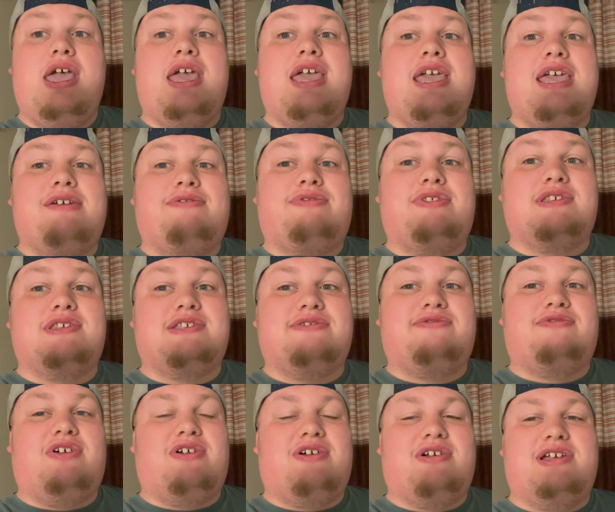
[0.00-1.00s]
if the
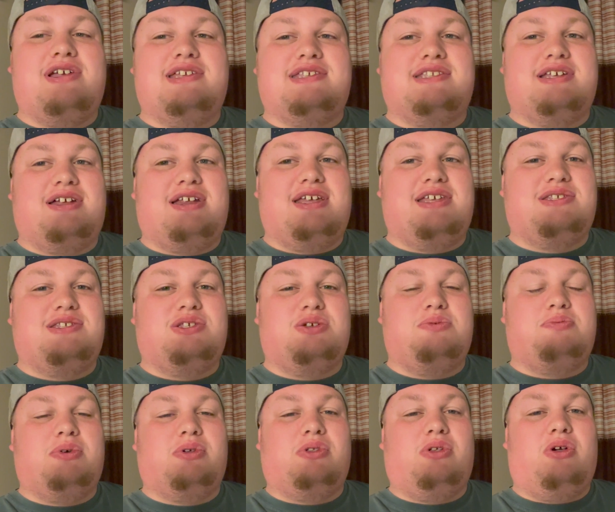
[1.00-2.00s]
safari is not a
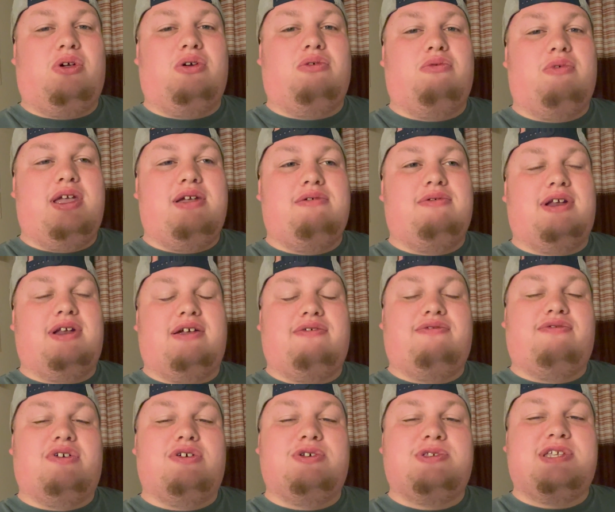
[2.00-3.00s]
super long wait when I
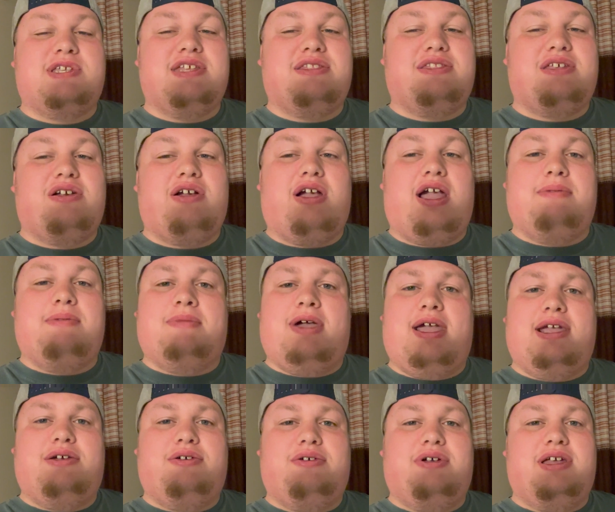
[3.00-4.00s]
first get there, I
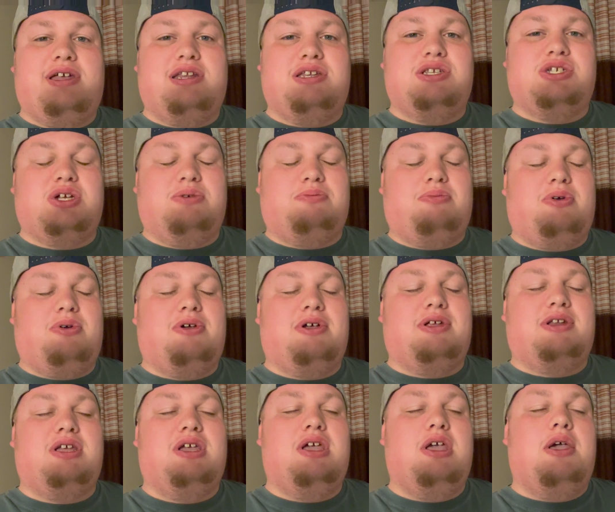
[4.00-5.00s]
might go ahead and jump
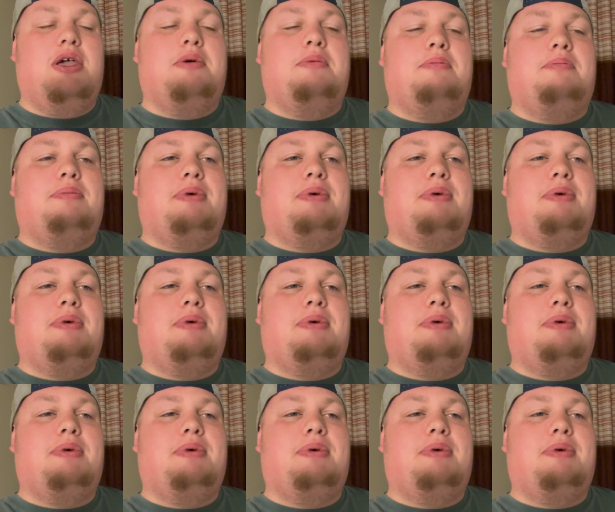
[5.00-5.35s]
on.